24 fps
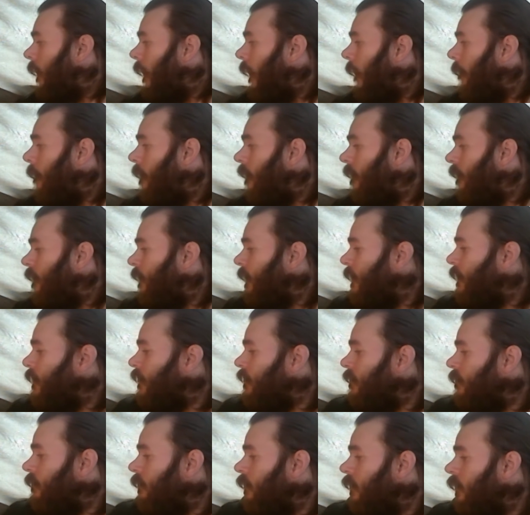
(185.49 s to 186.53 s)
comment
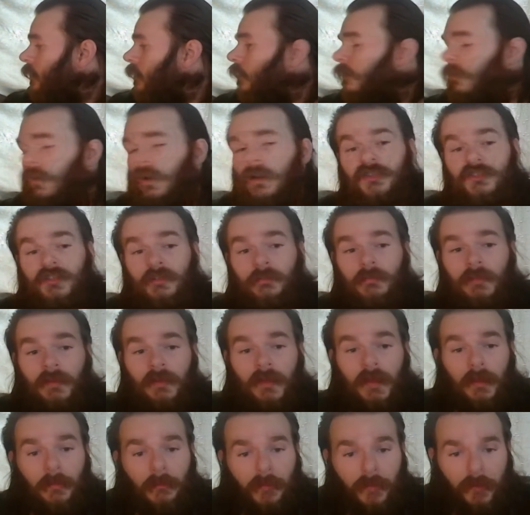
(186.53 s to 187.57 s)
section below, and I'll ship
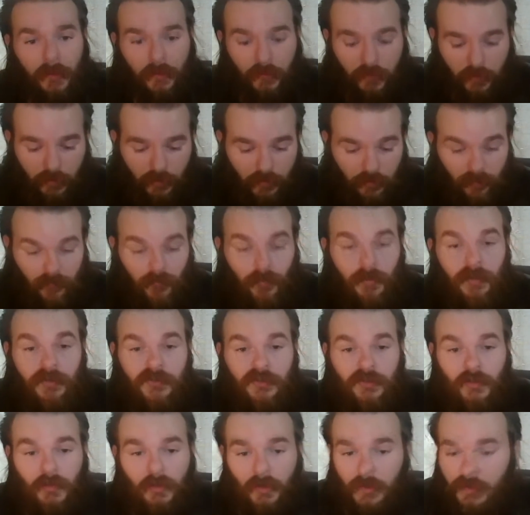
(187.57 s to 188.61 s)
the damn thing to you free of
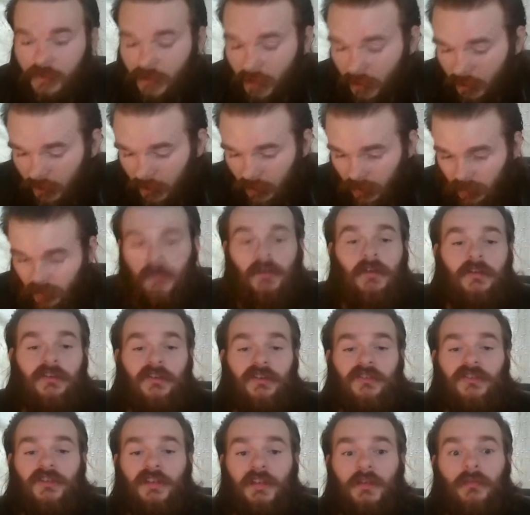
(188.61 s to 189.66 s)
charge,
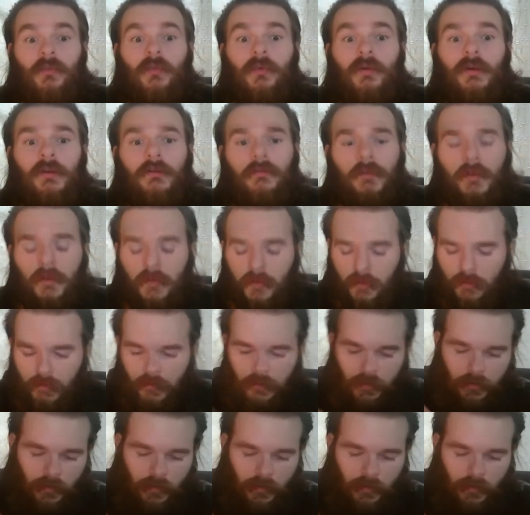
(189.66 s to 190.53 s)
just to get rid of it.